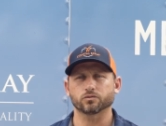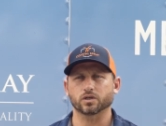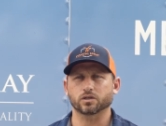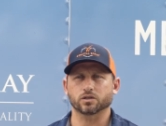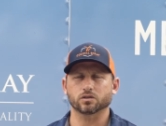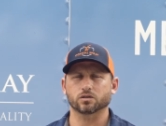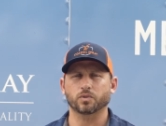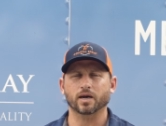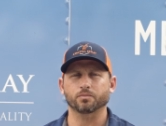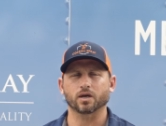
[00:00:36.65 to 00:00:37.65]
such as
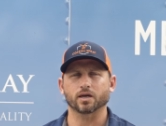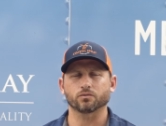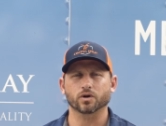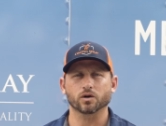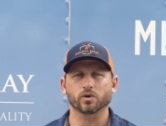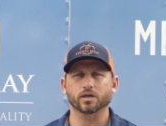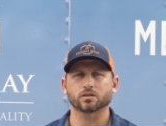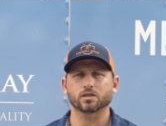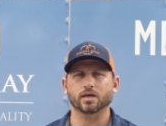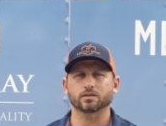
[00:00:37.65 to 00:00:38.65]
pipeline right of
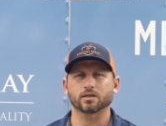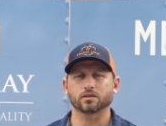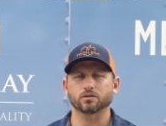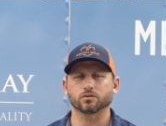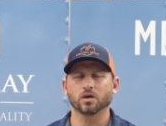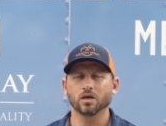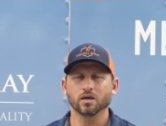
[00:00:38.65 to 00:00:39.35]
ways that tend to